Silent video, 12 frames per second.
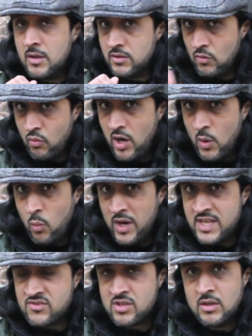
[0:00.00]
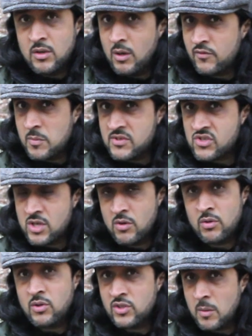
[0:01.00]
the right weight of the
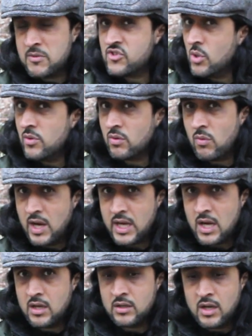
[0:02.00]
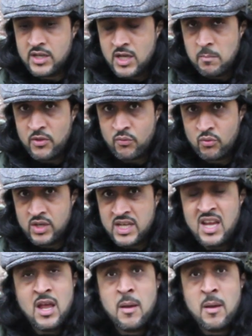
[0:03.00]
material, number 2, the right colour, and number 3,